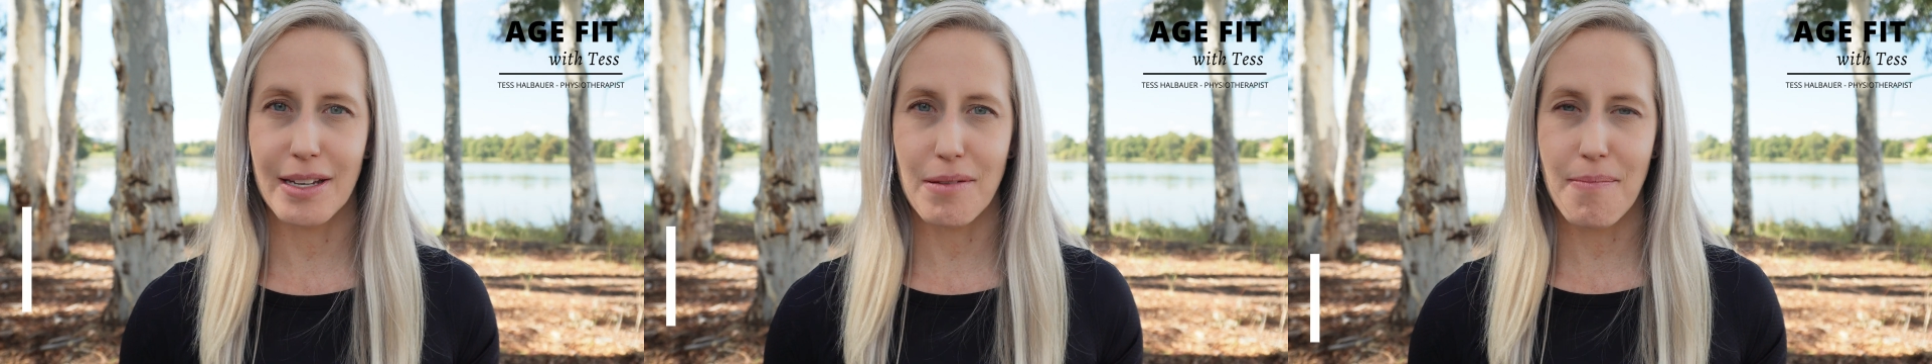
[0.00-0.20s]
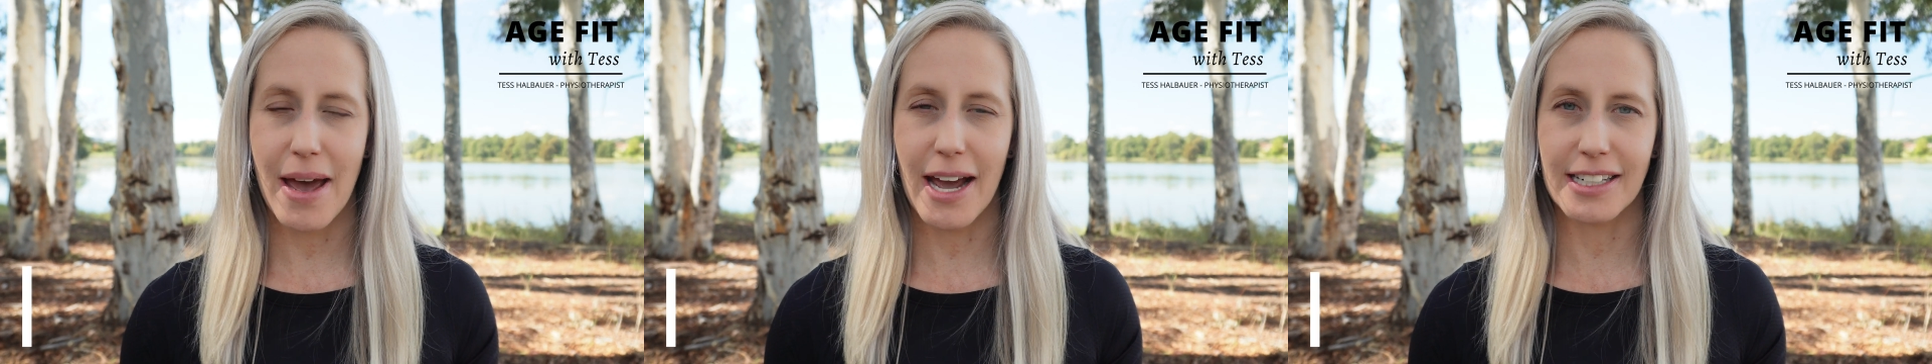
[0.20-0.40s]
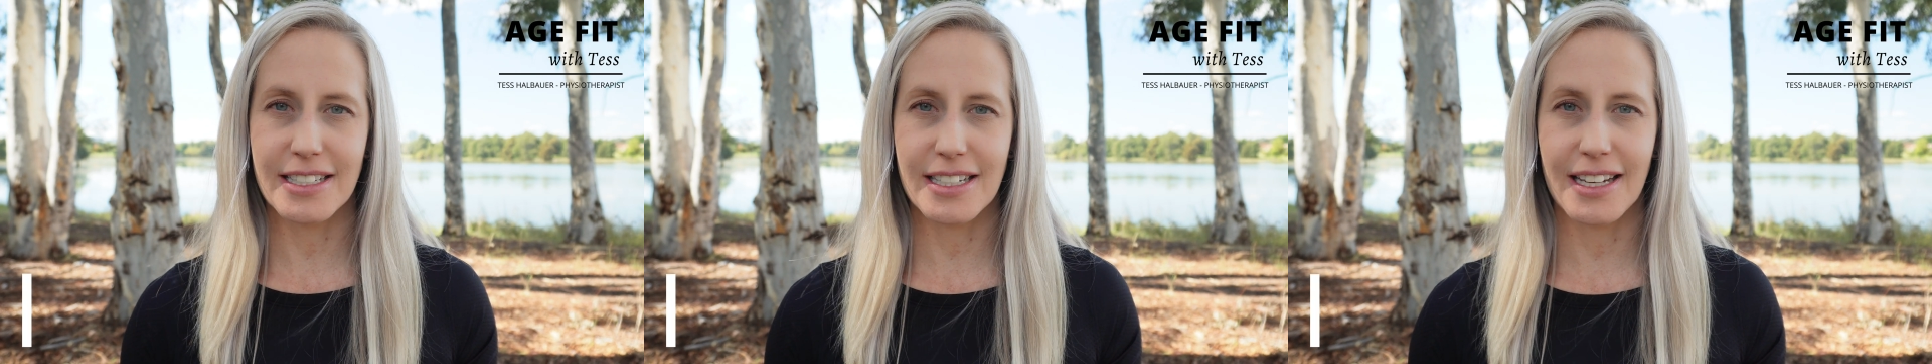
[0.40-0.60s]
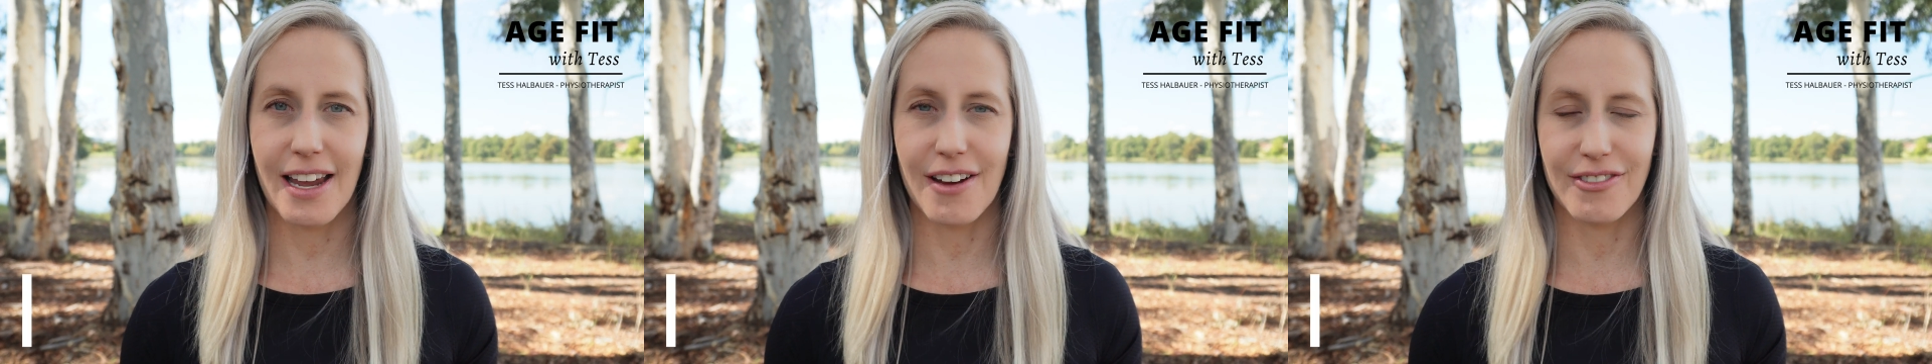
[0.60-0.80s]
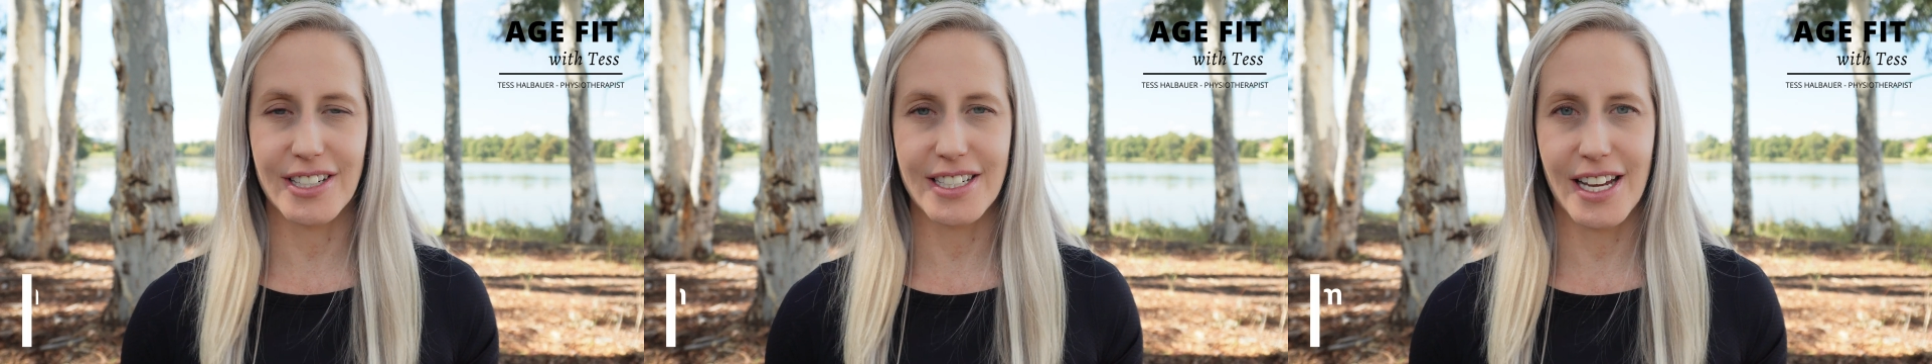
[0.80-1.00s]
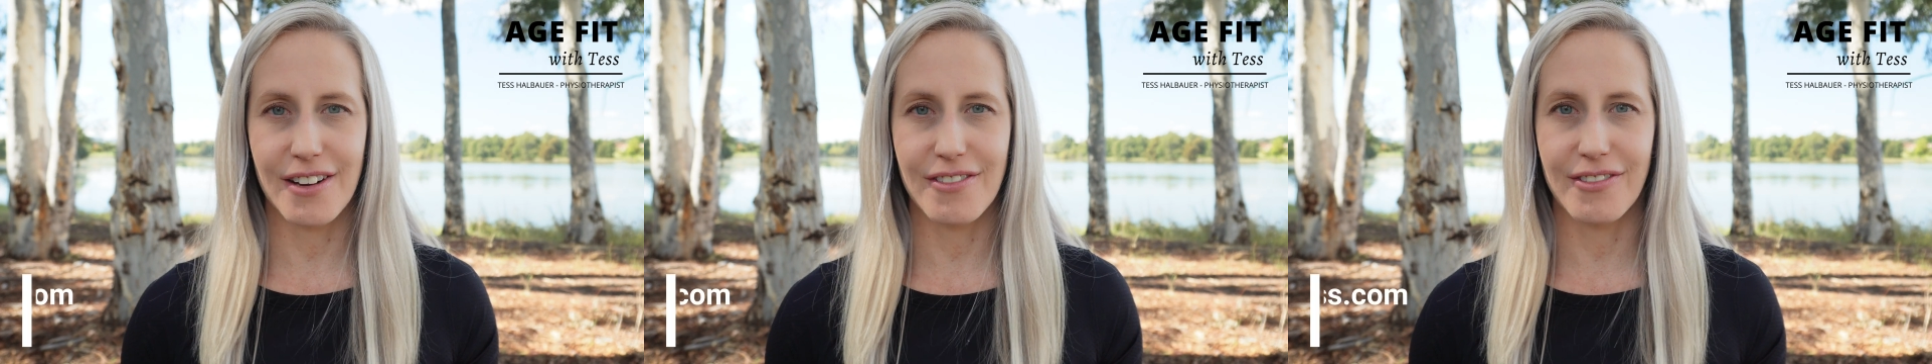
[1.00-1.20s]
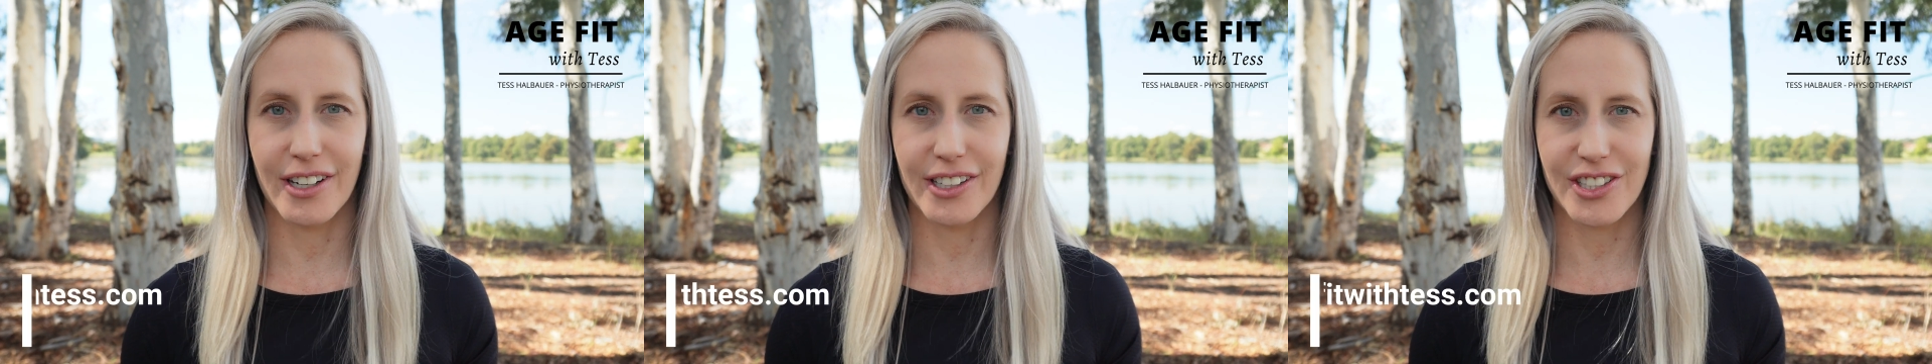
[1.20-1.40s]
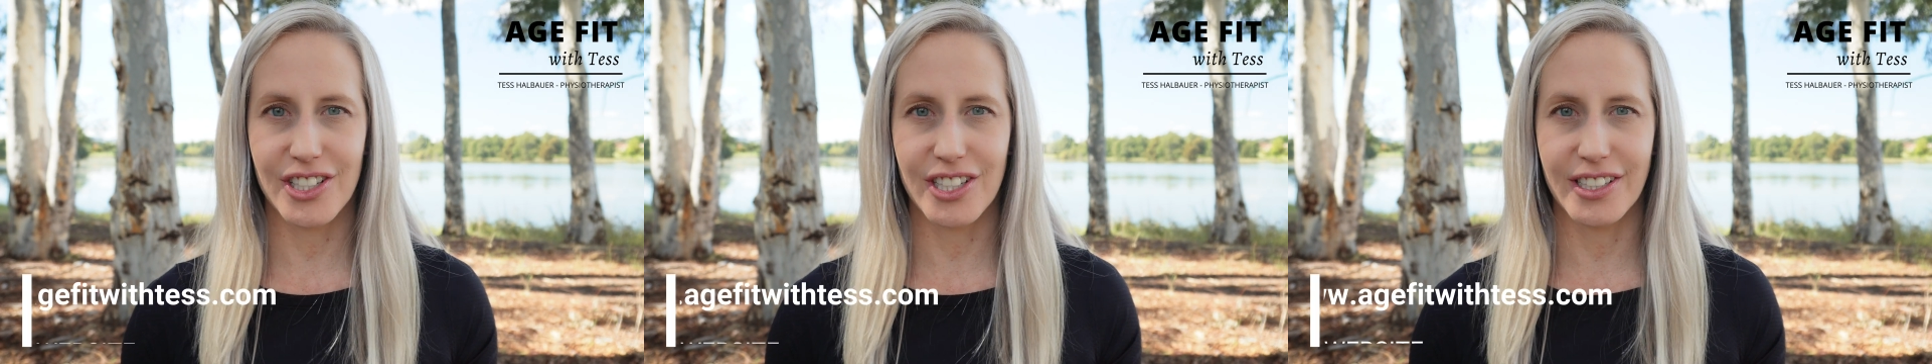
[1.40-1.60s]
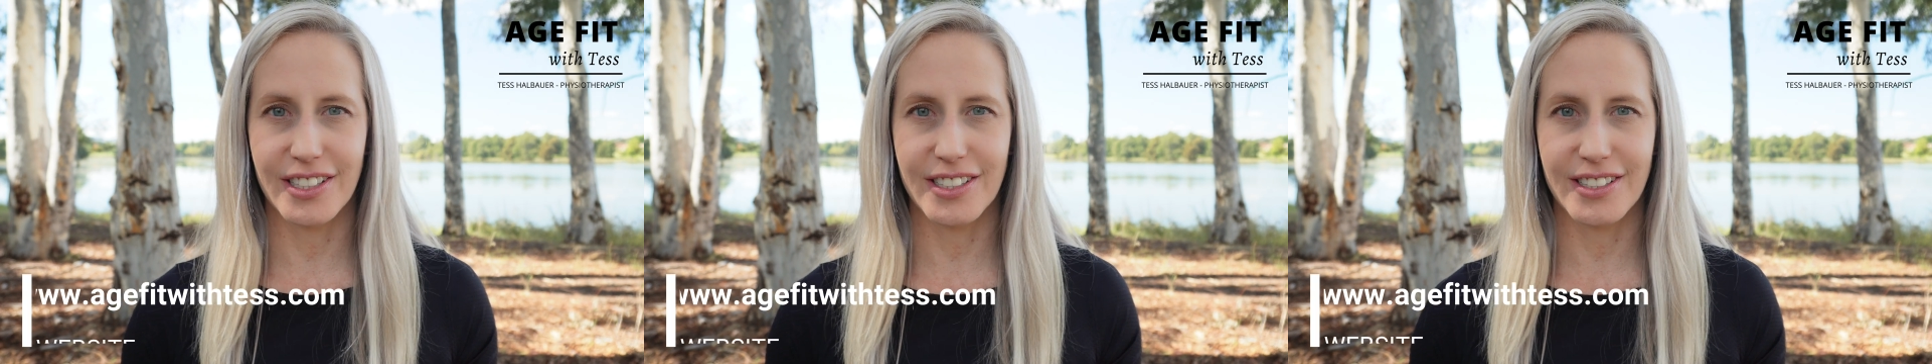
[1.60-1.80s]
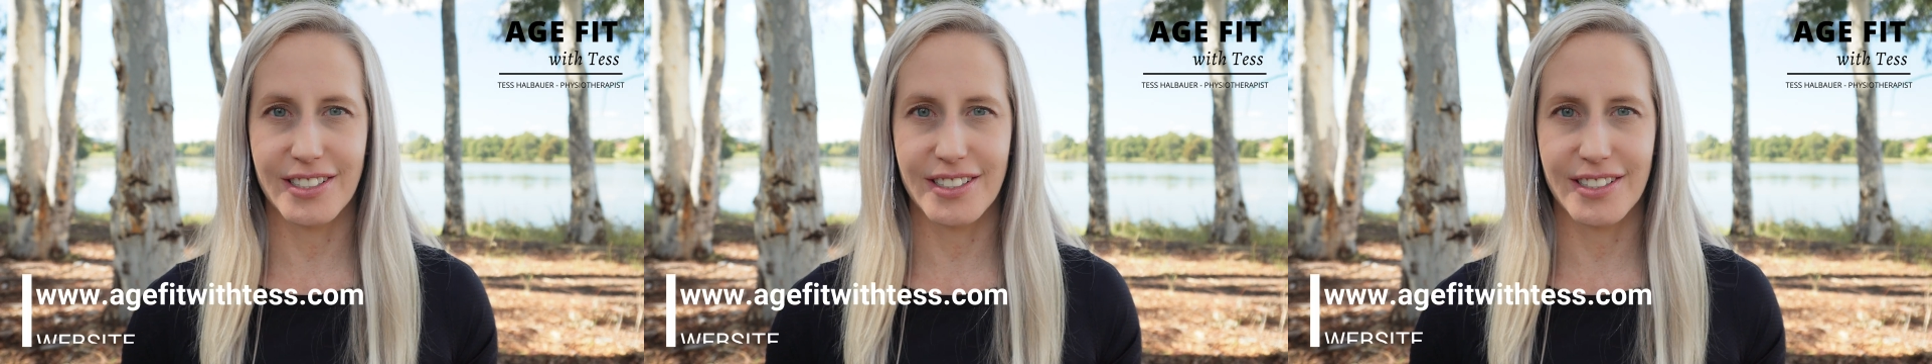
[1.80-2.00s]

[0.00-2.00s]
impacting everyday function.